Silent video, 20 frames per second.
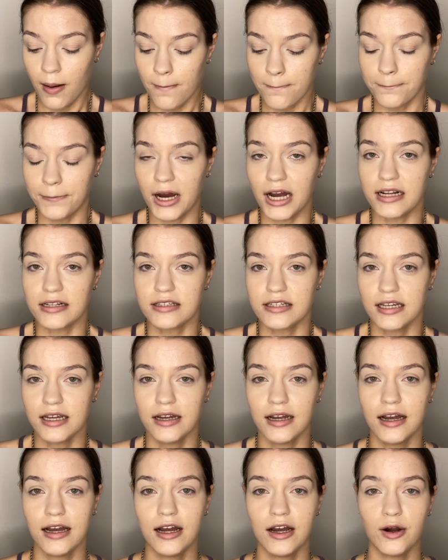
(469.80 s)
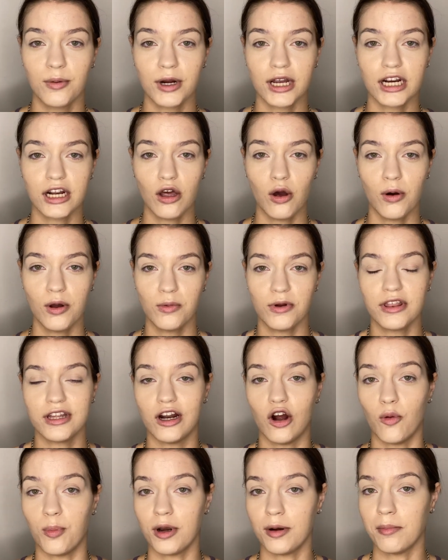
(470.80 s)
But we're gonna go in with an
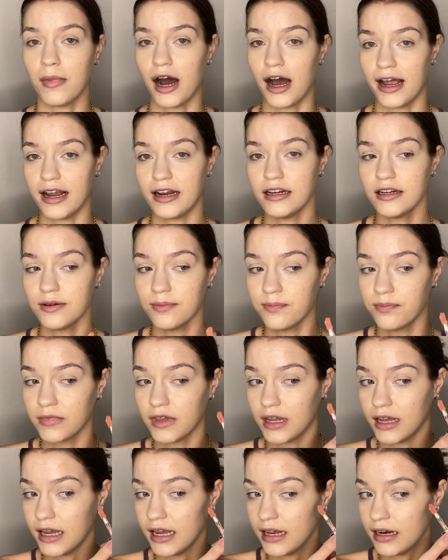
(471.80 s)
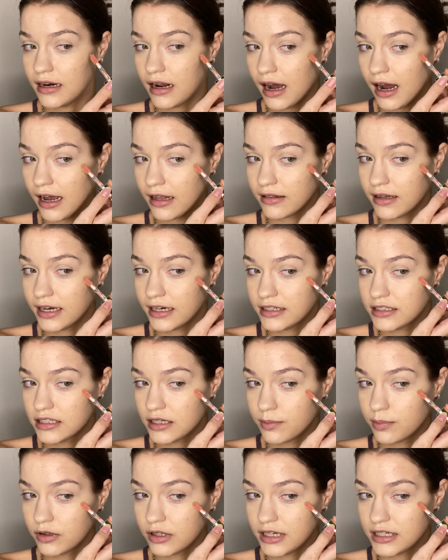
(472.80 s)
open mind, and I like to
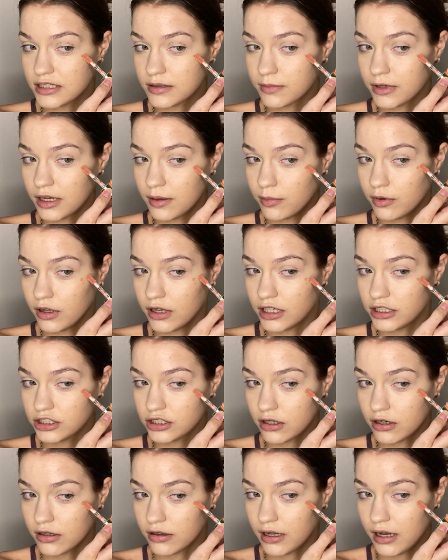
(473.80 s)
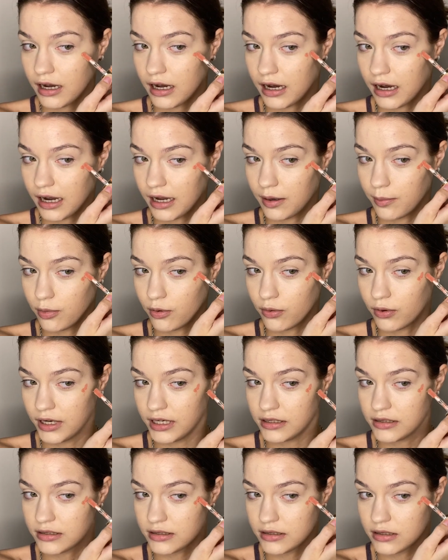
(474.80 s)
place my blush on the high
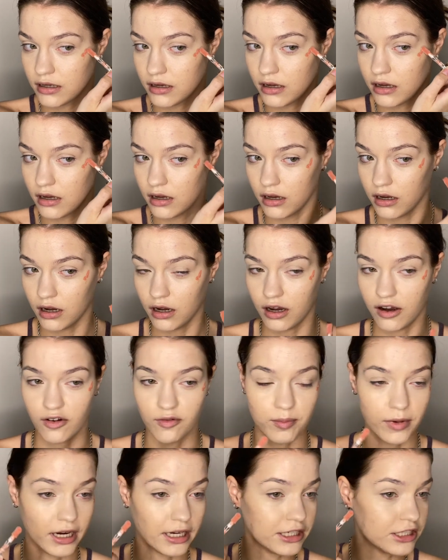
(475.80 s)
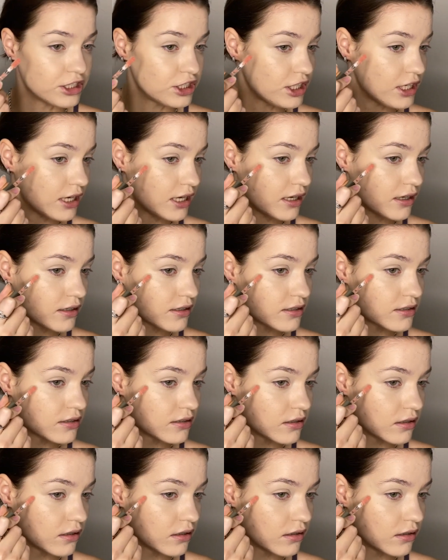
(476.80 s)
points of my cheeks.